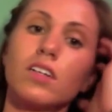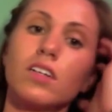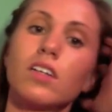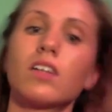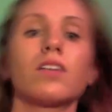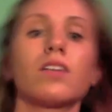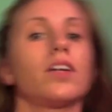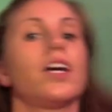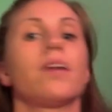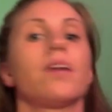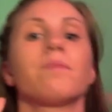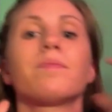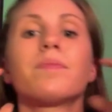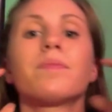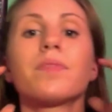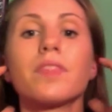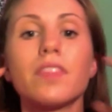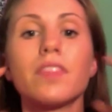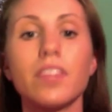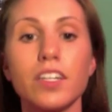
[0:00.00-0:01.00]
Okay,
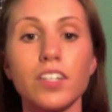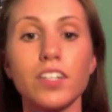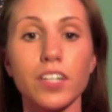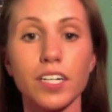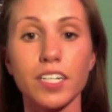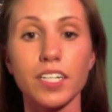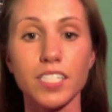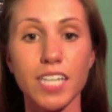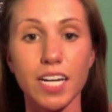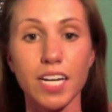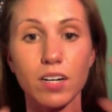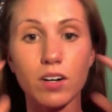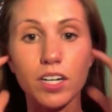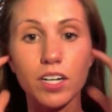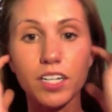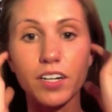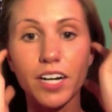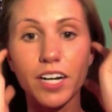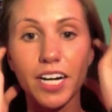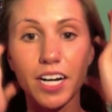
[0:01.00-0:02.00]
then you're going to take
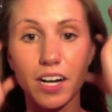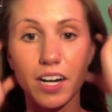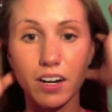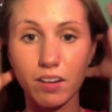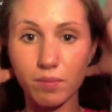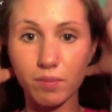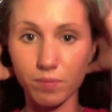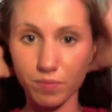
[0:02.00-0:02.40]
all your hair